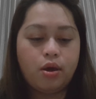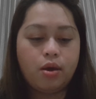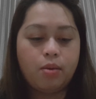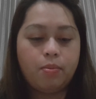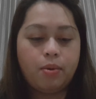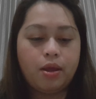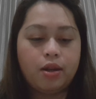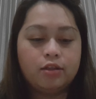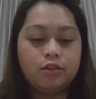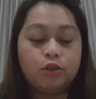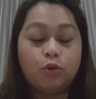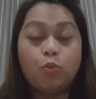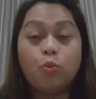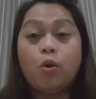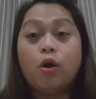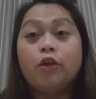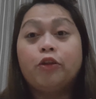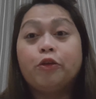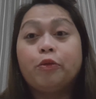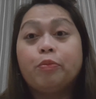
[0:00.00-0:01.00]
but it's a
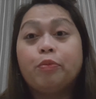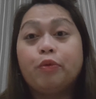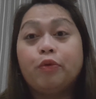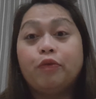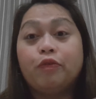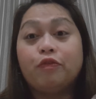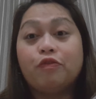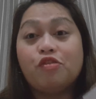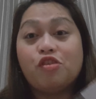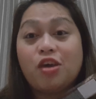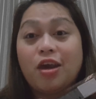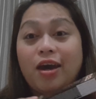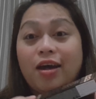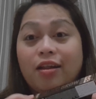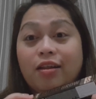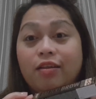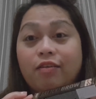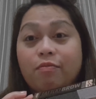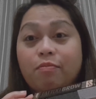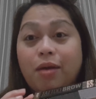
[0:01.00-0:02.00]
waterproof gel
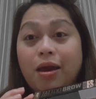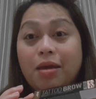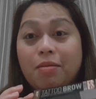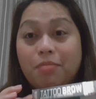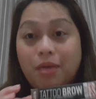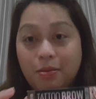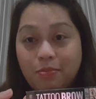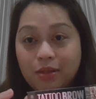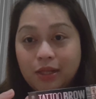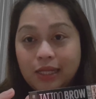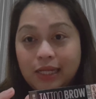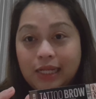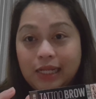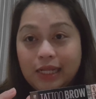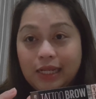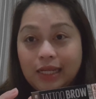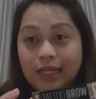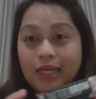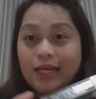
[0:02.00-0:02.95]
by Maybelline.